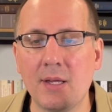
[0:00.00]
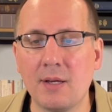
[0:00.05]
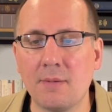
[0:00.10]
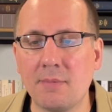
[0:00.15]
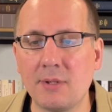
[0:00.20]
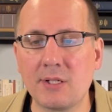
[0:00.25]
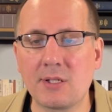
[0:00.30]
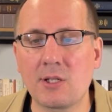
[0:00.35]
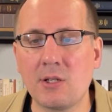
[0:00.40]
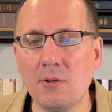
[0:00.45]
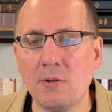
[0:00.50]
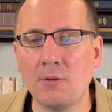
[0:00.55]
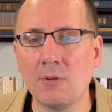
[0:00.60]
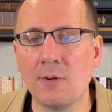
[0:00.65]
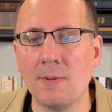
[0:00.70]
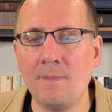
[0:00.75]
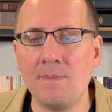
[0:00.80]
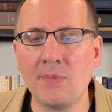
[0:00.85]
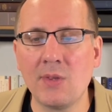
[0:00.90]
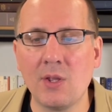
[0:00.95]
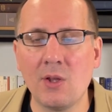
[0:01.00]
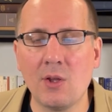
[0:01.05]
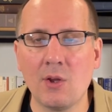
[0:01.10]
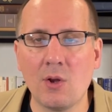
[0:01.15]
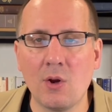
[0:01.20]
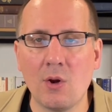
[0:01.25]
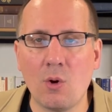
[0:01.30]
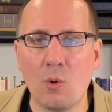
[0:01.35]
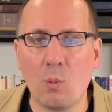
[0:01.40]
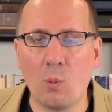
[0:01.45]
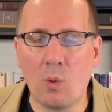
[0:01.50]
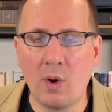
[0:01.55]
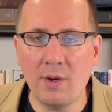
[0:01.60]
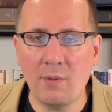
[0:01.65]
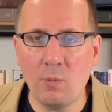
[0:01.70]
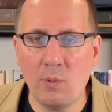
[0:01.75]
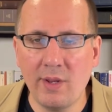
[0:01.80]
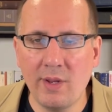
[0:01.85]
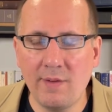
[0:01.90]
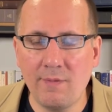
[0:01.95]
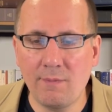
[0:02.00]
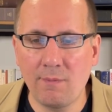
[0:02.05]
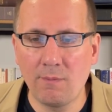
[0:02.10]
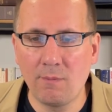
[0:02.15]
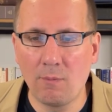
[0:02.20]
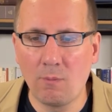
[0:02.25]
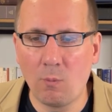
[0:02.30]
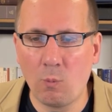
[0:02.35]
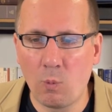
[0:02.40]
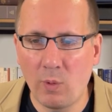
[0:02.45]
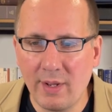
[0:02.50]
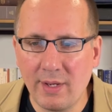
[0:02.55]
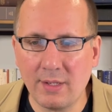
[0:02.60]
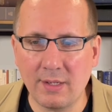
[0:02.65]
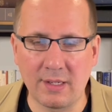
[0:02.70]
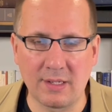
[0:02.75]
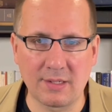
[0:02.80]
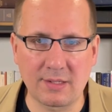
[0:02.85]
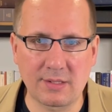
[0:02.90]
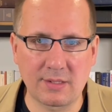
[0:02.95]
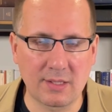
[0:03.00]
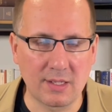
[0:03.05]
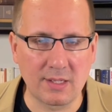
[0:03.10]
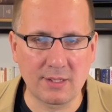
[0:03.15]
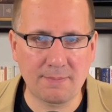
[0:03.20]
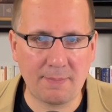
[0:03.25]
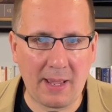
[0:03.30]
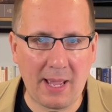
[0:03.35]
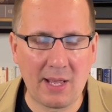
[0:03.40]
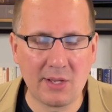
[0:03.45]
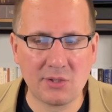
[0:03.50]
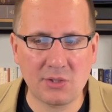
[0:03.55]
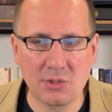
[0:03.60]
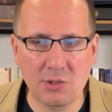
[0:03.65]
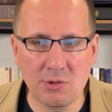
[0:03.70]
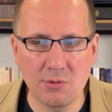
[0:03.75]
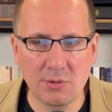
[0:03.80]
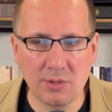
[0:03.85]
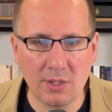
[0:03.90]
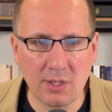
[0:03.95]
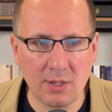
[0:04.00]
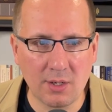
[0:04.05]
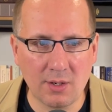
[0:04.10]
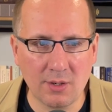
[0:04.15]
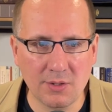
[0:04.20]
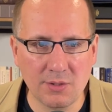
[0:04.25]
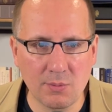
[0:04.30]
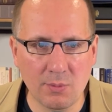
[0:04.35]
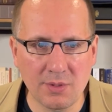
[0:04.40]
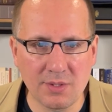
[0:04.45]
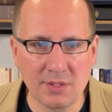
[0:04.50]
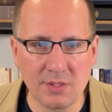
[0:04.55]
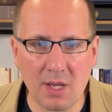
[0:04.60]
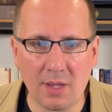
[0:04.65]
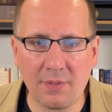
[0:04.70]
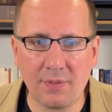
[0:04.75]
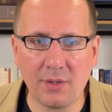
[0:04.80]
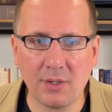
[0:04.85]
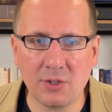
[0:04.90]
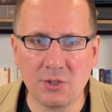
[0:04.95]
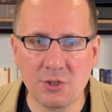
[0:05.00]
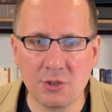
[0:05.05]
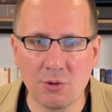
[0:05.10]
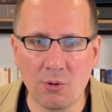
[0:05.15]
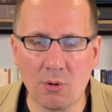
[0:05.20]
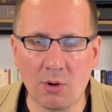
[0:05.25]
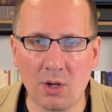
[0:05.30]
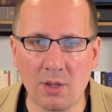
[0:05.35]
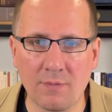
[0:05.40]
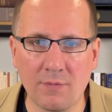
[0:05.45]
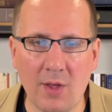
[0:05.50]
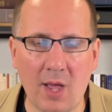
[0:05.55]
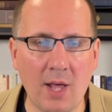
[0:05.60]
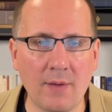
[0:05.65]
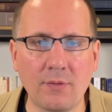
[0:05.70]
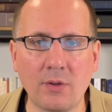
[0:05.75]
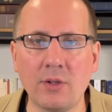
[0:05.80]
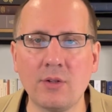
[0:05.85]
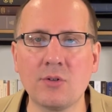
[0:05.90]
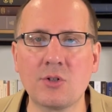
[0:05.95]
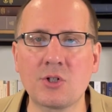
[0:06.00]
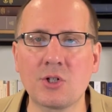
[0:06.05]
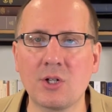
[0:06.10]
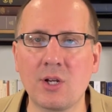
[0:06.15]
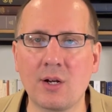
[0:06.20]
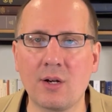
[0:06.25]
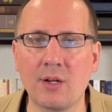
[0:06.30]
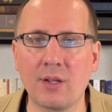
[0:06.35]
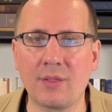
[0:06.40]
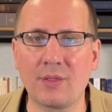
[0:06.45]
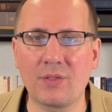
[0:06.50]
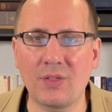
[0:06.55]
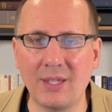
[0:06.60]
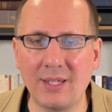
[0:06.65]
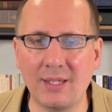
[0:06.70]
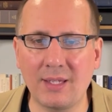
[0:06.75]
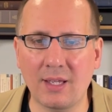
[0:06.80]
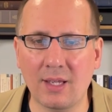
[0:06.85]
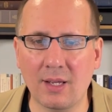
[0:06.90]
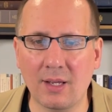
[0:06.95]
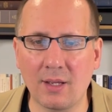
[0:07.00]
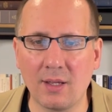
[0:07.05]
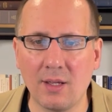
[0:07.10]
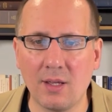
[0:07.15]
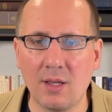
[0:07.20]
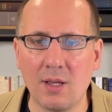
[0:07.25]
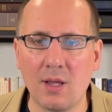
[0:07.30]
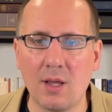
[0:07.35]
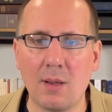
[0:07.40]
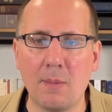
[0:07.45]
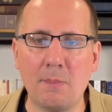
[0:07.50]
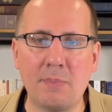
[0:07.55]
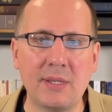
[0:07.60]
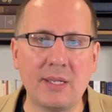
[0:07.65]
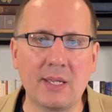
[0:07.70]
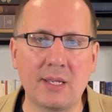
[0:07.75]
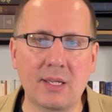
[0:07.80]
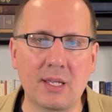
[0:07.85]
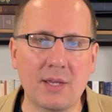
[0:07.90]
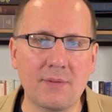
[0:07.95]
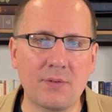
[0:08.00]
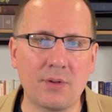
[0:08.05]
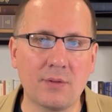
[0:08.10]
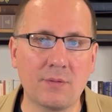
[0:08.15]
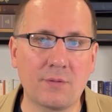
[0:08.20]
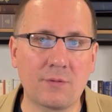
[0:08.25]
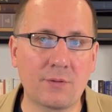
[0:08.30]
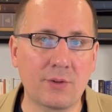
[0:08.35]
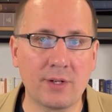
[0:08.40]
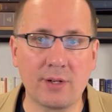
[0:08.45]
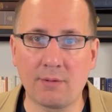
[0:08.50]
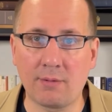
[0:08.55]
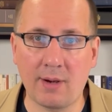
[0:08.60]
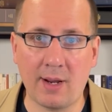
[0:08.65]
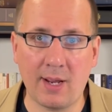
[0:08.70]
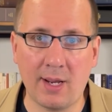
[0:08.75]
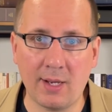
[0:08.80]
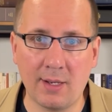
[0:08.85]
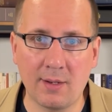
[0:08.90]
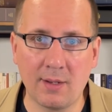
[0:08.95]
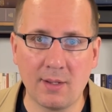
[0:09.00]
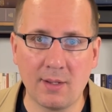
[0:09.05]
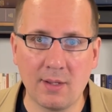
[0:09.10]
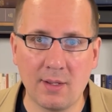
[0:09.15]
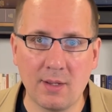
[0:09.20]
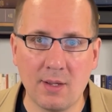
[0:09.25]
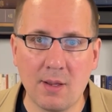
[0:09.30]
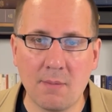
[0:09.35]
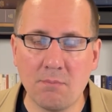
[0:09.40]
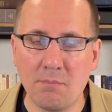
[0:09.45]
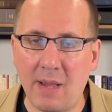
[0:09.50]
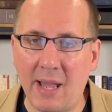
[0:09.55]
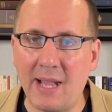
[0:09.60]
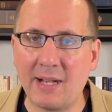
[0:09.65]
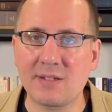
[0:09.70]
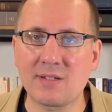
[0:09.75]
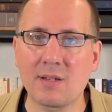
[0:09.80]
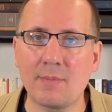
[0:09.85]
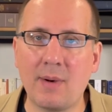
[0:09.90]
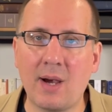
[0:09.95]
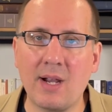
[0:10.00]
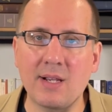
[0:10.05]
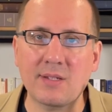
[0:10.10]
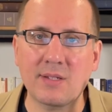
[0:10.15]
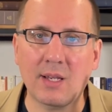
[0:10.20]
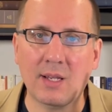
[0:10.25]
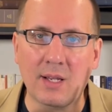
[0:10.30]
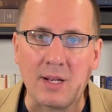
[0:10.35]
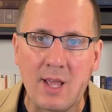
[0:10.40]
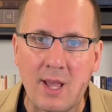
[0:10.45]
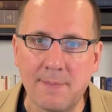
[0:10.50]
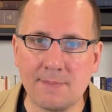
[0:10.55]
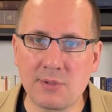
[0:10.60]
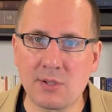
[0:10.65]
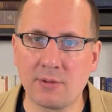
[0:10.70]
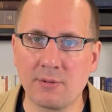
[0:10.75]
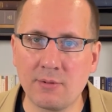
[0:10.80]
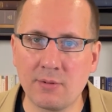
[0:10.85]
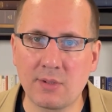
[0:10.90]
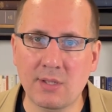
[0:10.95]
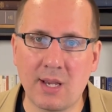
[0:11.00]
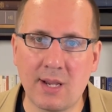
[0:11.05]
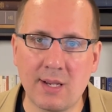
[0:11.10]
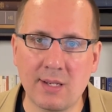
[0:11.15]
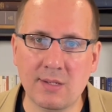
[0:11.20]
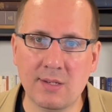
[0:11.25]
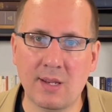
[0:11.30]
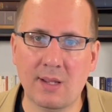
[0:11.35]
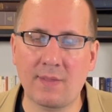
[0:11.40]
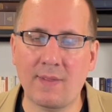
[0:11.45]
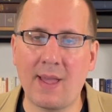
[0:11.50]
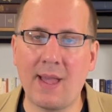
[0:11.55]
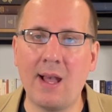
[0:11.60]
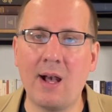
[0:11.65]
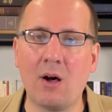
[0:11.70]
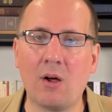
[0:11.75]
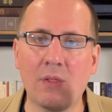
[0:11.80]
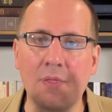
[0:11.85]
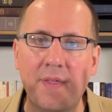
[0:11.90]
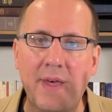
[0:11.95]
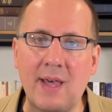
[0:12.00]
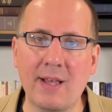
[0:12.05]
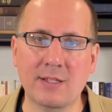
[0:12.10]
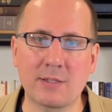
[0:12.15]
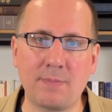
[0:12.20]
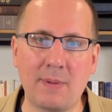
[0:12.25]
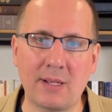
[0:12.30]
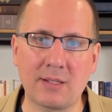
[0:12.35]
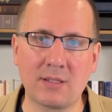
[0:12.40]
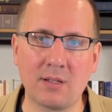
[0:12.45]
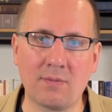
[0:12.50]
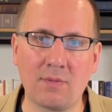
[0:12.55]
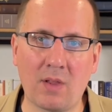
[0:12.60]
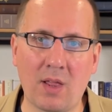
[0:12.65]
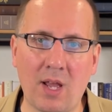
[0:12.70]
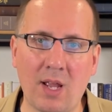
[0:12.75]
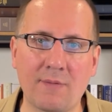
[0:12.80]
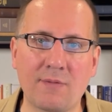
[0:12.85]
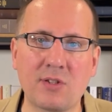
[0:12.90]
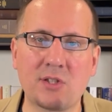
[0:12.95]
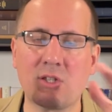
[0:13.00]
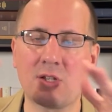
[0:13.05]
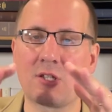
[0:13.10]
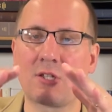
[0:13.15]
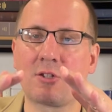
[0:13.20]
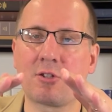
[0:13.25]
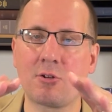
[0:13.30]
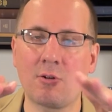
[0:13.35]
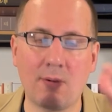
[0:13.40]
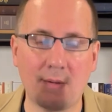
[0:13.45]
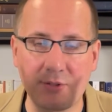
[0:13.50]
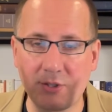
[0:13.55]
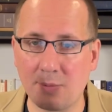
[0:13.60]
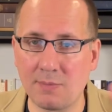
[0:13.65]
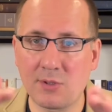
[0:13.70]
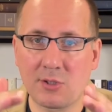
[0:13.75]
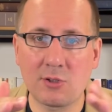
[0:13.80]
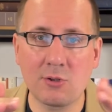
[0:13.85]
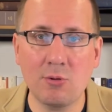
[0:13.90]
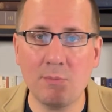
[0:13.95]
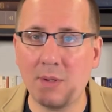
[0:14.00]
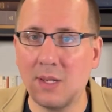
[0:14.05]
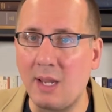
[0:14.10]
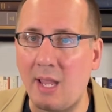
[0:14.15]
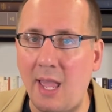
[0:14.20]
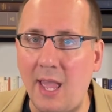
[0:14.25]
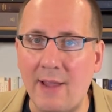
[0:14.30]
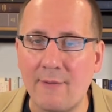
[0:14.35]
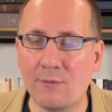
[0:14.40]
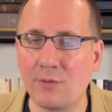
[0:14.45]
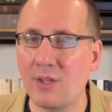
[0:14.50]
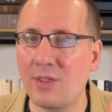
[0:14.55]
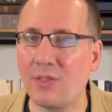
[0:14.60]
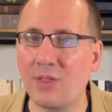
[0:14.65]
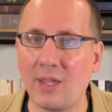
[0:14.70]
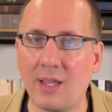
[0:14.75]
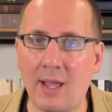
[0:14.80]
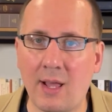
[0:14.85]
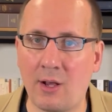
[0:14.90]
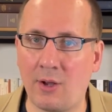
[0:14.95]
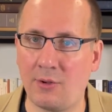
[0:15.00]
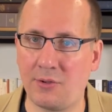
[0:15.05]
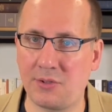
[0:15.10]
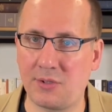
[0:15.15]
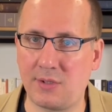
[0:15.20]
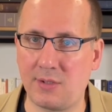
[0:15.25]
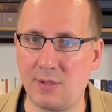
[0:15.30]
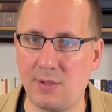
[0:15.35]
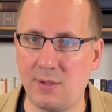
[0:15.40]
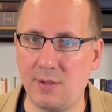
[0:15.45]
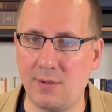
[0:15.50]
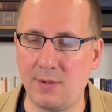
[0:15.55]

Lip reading: But two, what we've witnessed these past 2 years was nothing short of evolutionary thinking being given free rein. Maximizing and absolutizing the health aspect of life, subsuming everything else.